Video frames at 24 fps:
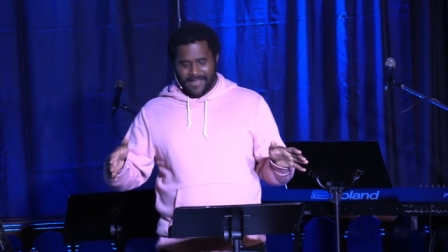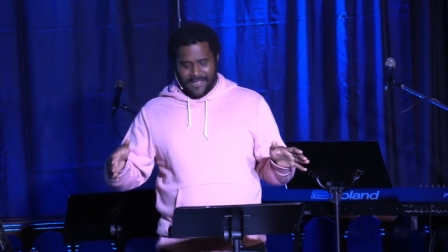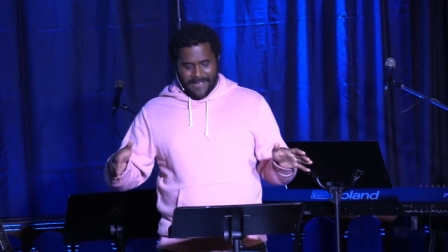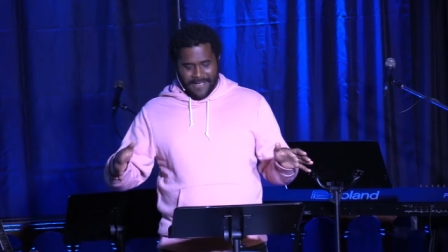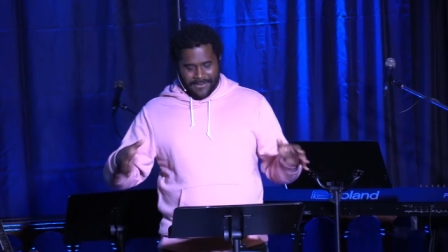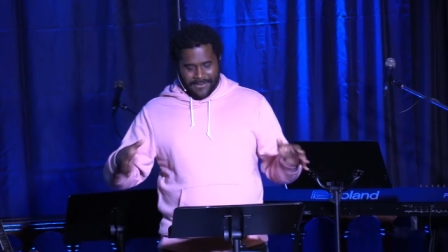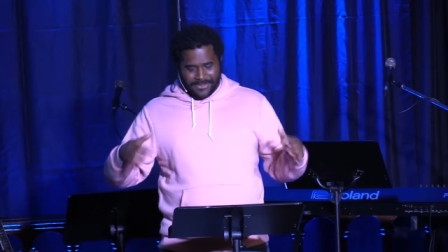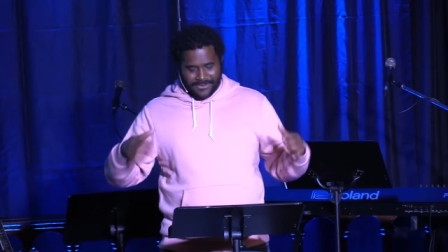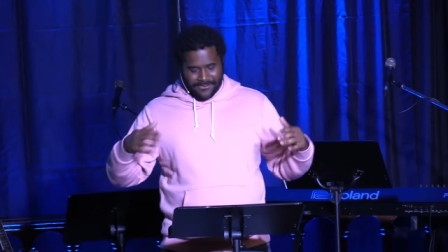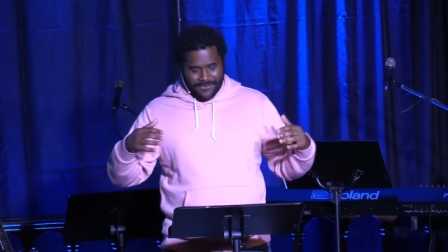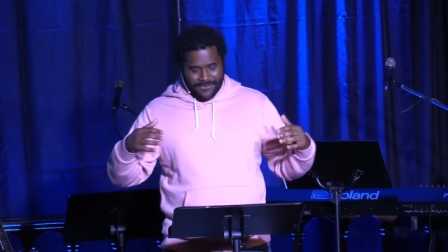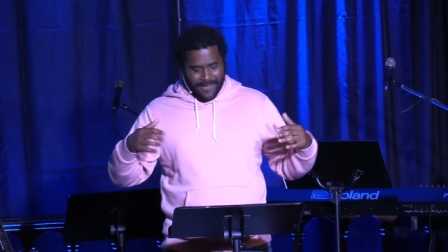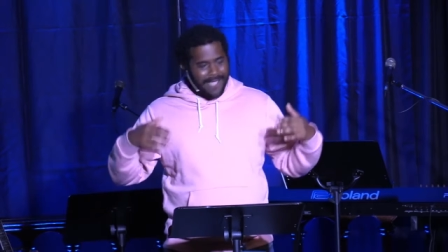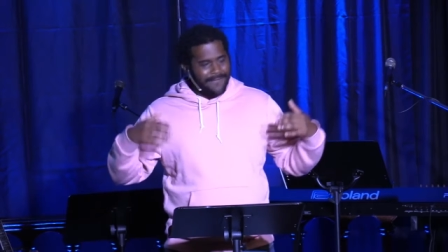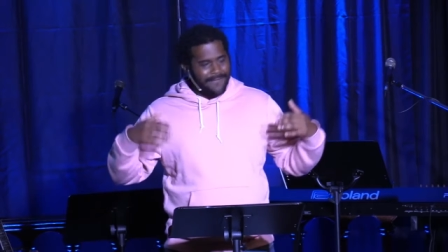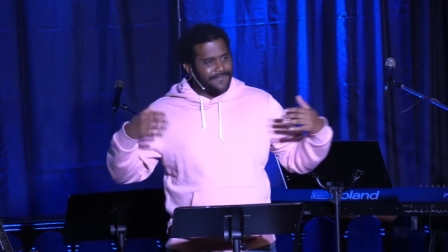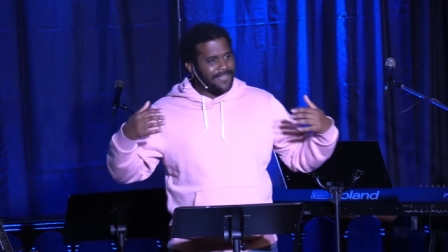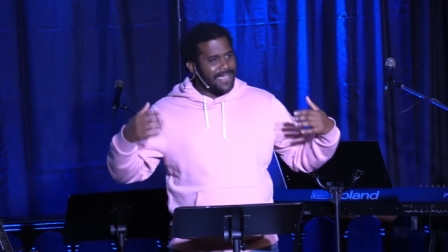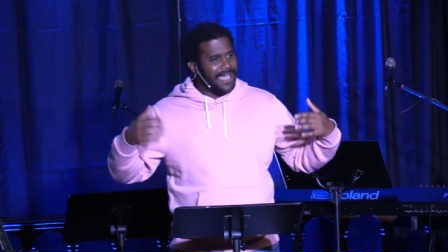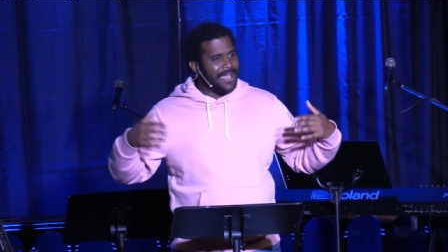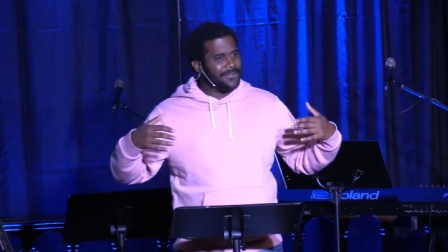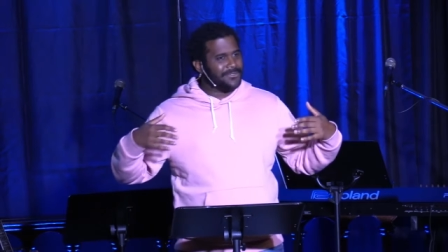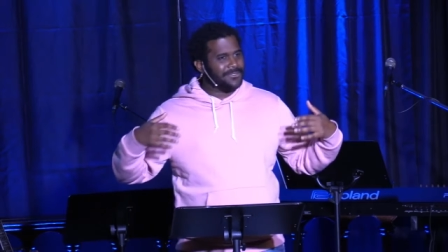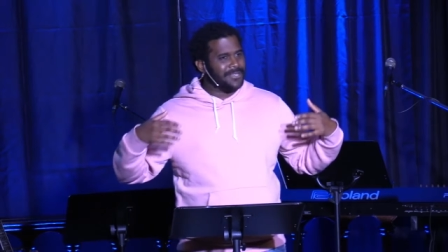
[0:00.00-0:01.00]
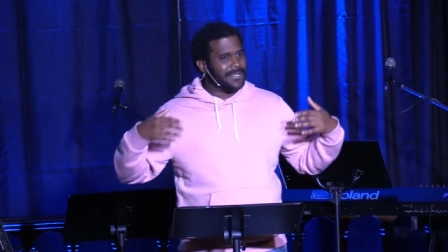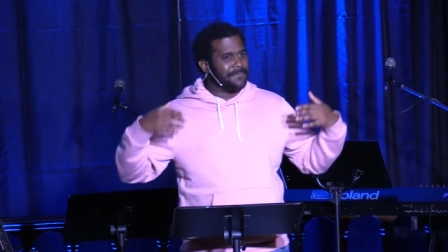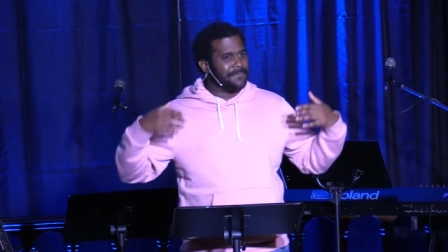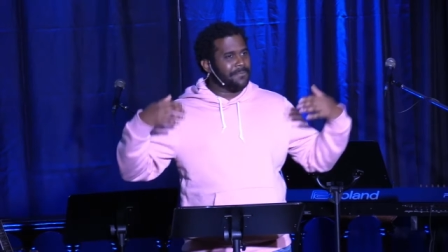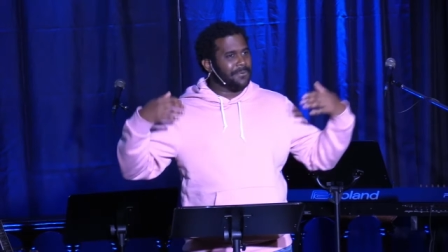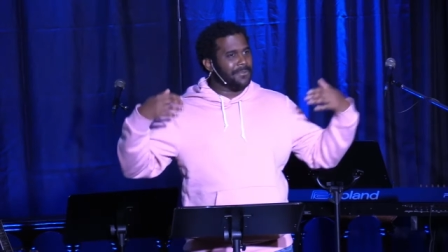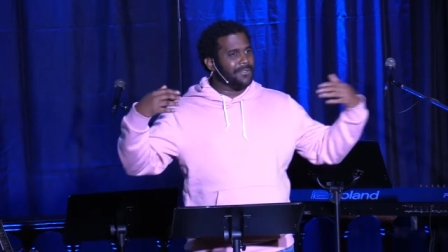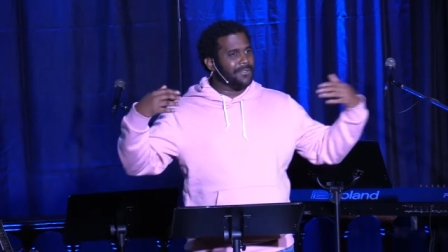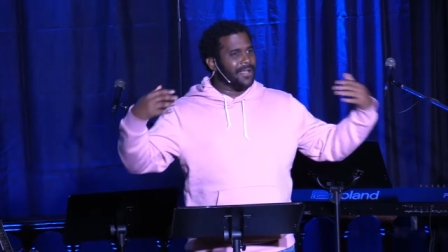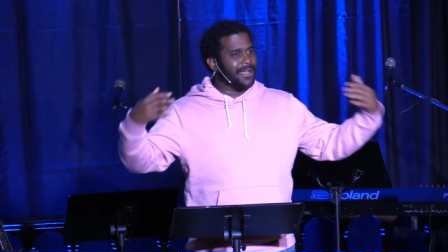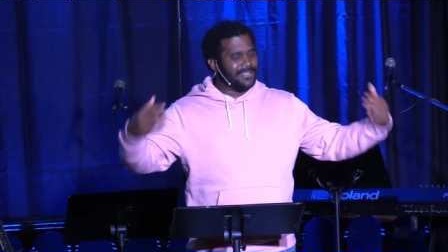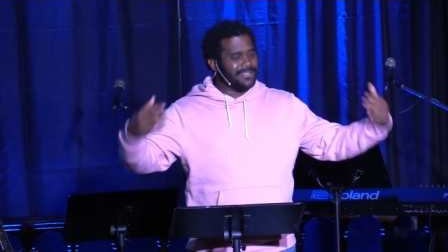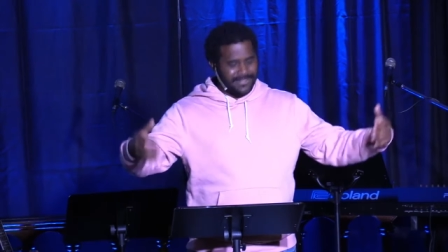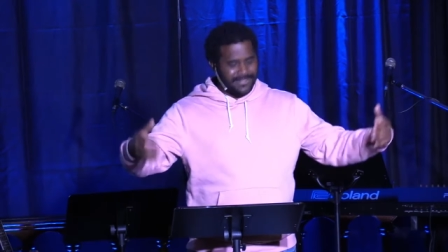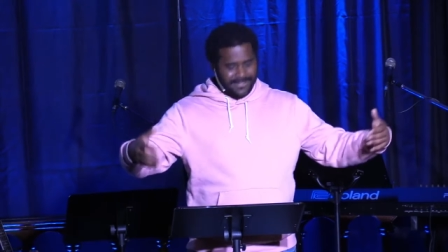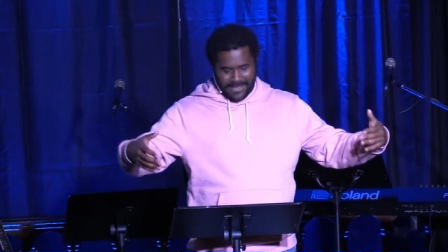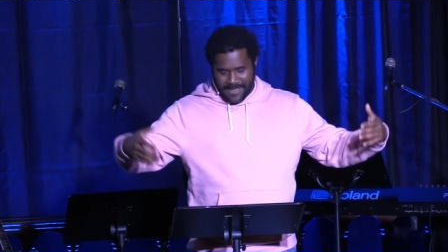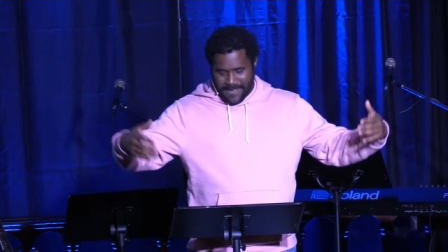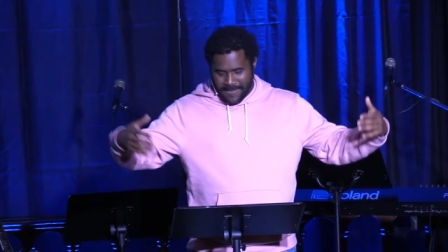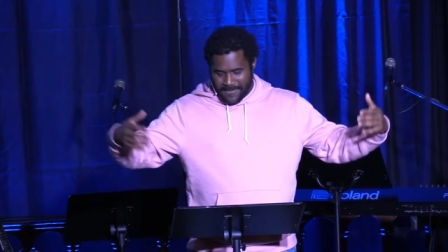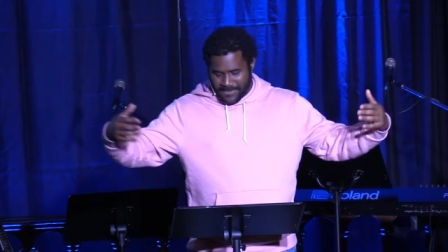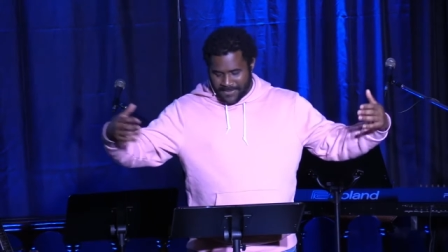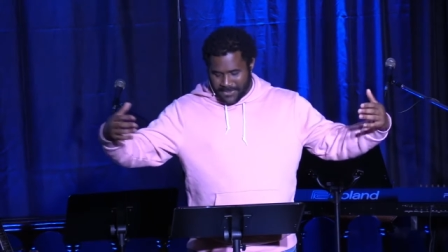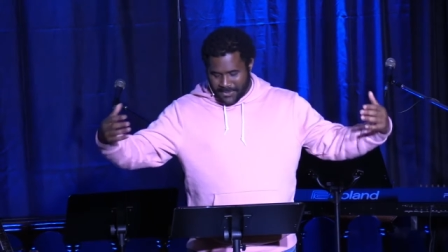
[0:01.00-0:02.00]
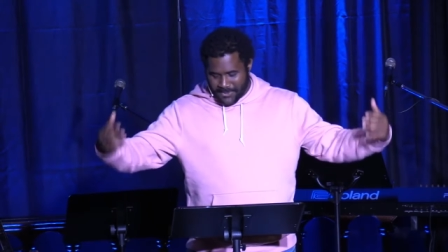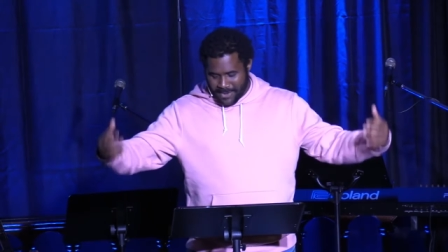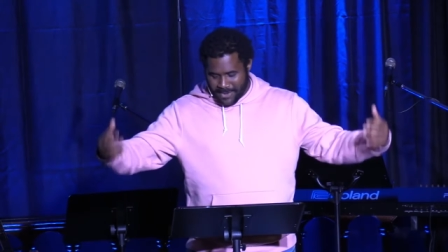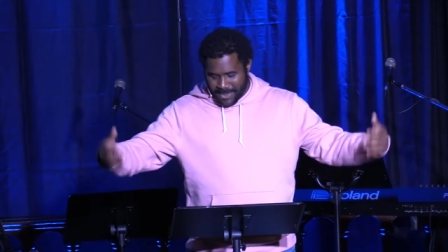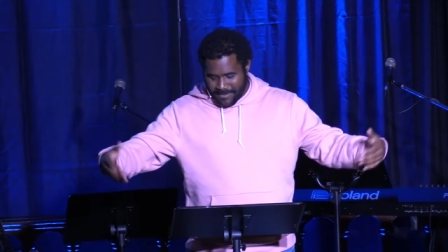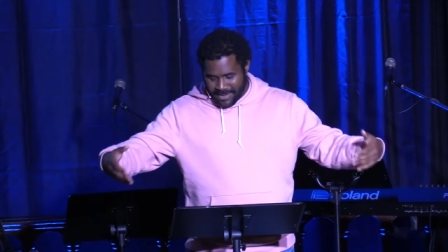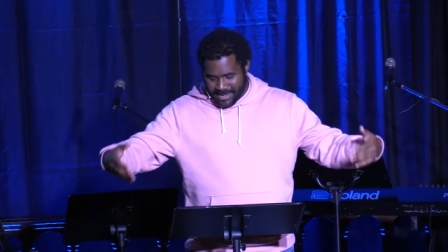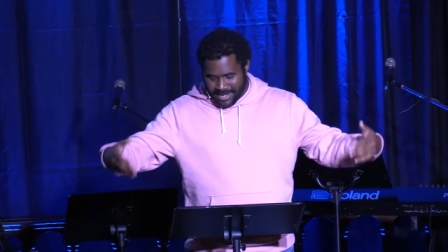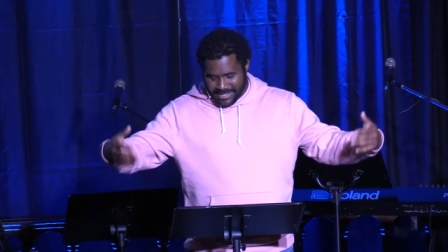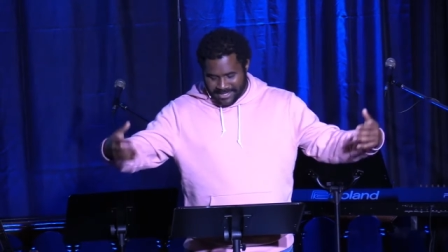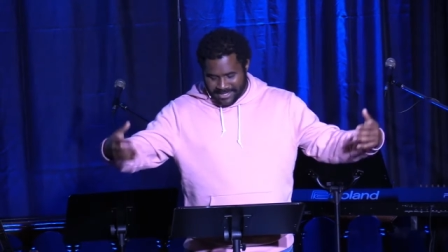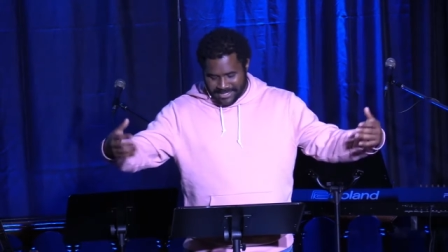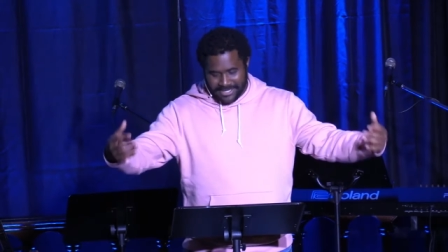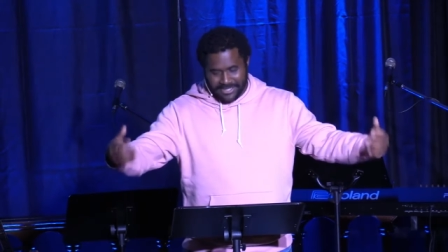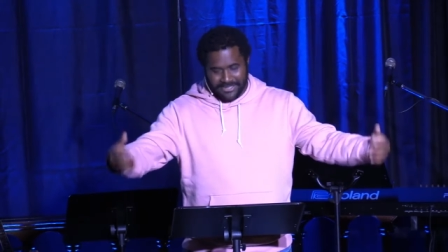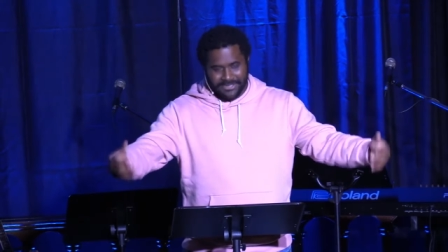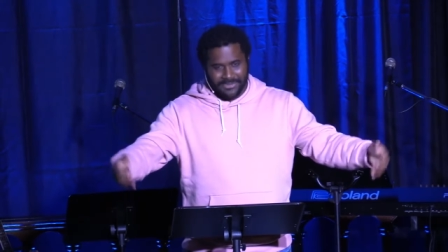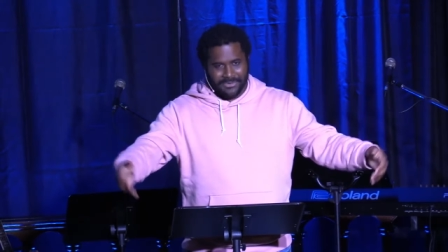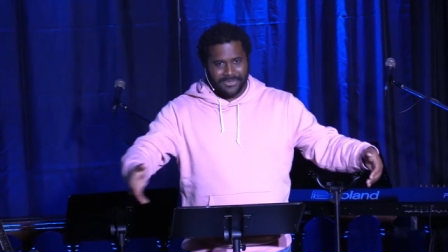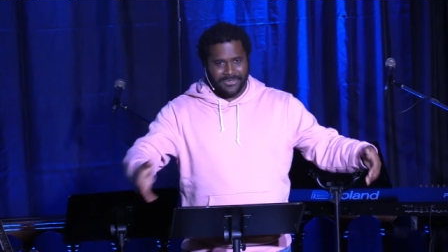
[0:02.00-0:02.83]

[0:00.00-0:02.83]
It was 5,000 plus the women and children.